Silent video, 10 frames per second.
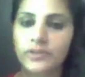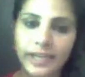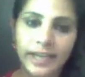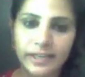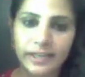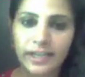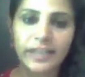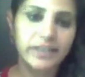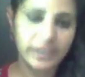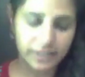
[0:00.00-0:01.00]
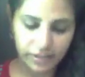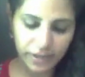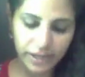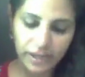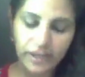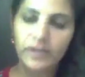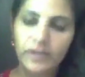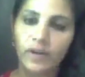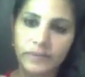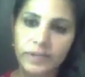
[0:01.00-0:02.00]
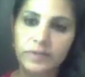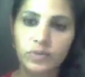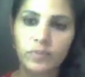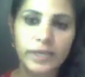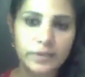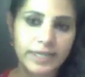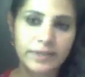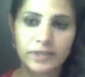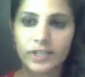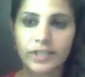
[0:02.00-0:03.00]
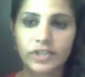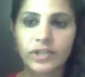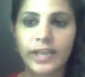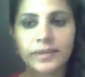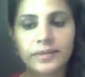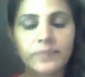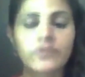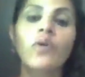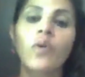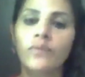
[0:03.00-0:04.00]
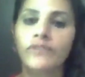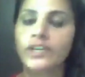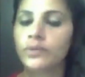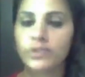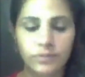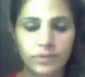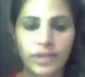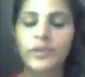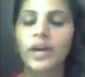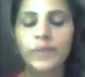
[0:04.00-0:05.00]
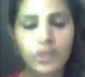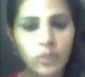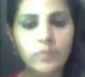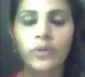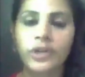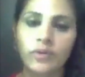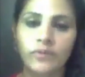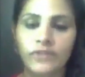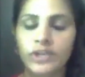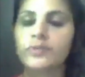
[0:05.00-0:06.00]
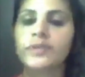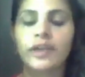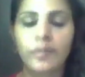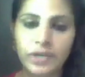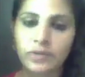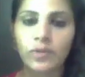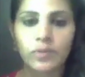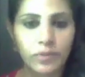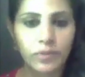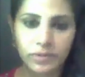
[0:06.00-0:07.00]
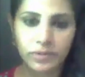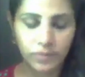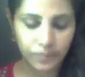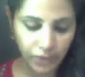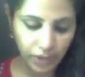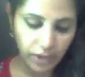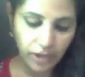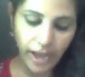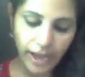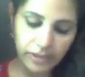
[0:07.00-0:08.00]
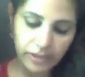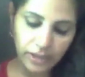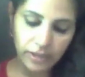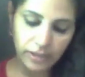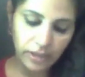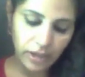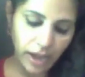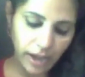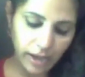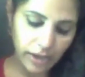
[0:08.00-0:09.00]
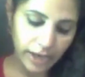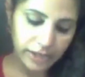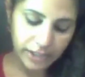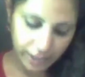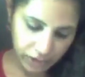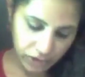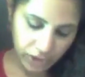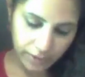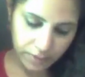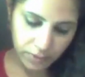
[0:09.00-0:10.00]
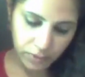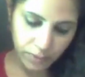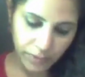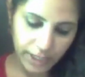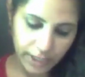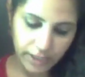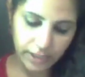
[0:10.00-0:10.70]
to Delhi, like that. Okay, always 2+ destination, except for home, we don't use. I'm coming home, going home. We don't say coming to home, going home. And I didn't get a chance to speak